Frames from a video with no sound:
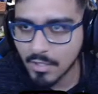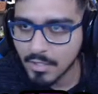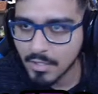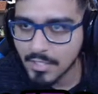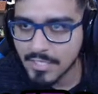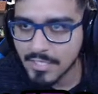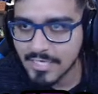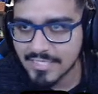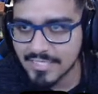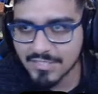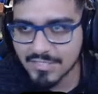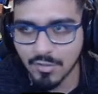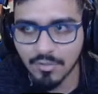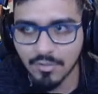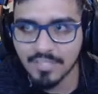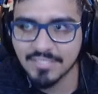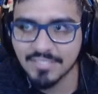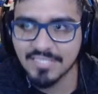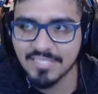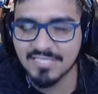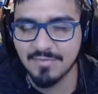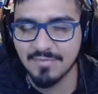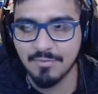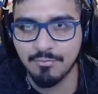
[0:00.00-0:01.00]
It totally
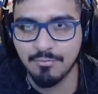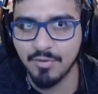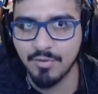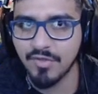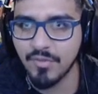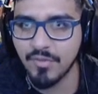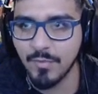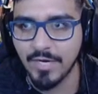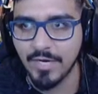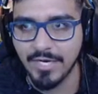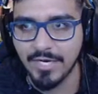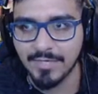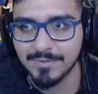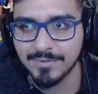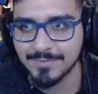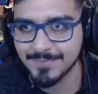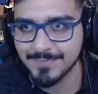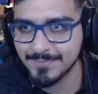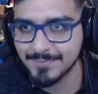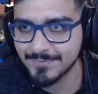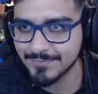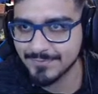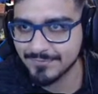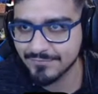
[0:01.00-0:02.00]
takes my breath away.
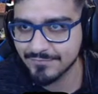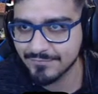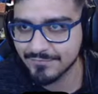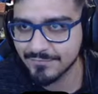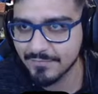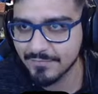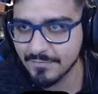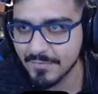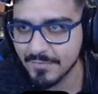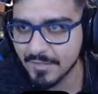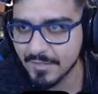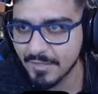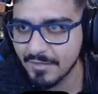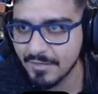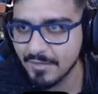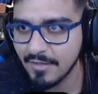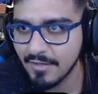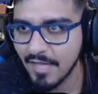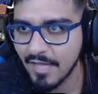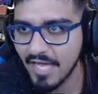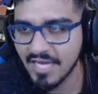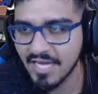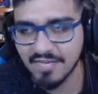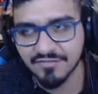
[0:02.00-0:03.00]

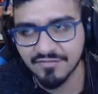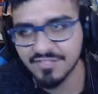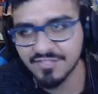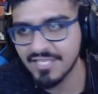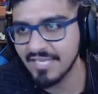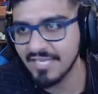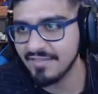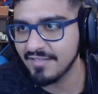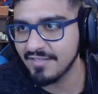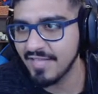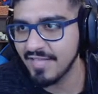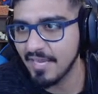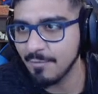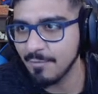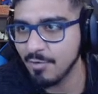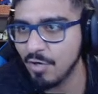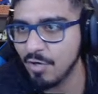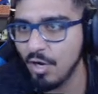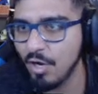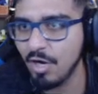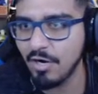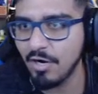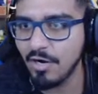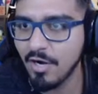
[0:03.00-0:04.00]
I'd love to take the cable
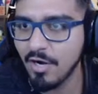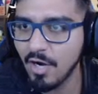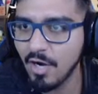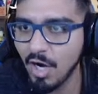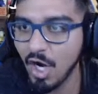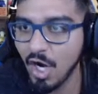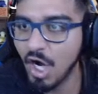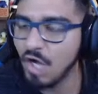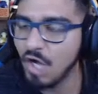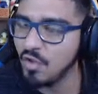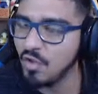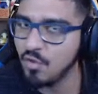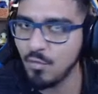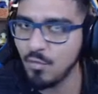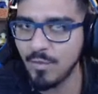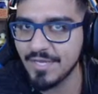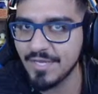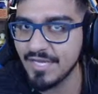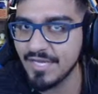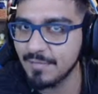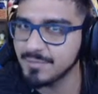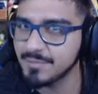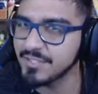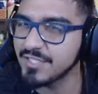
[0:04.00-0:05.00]
car all the way
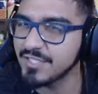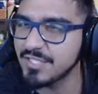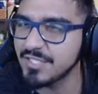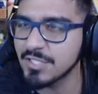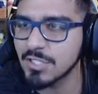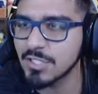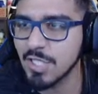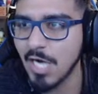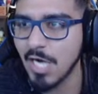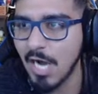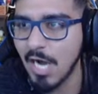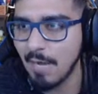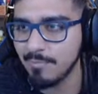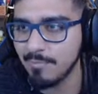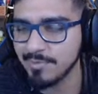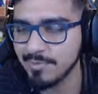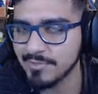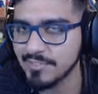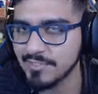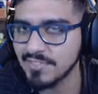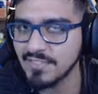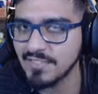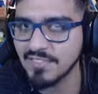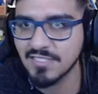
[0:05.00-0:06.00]
up to the top
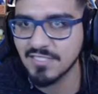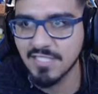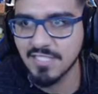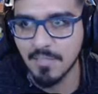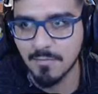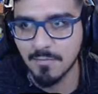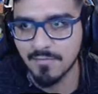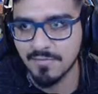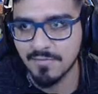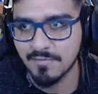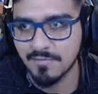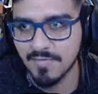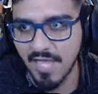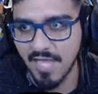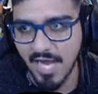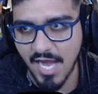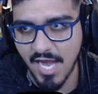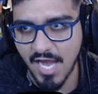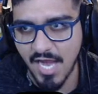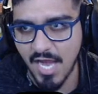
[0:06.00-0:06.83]
someday.